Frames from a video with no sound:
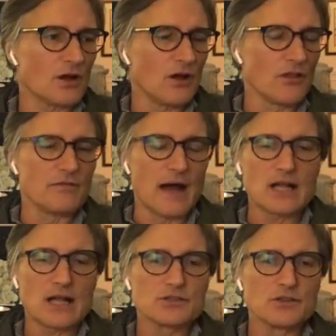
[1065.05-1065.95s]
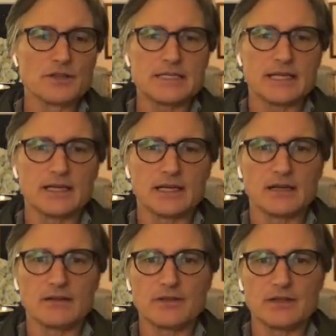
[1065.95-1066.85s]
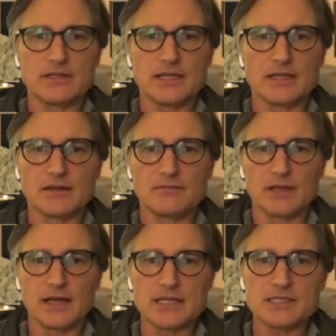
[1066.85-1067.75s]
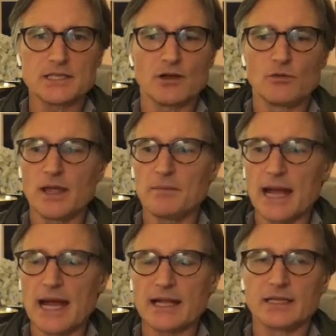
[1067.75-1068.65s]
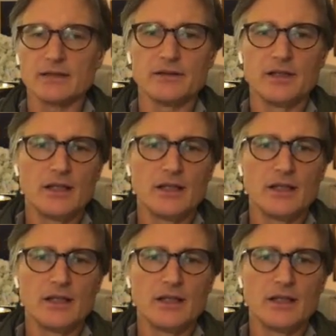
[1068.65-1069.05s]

called the Voxel that did a that did a an ICO way back in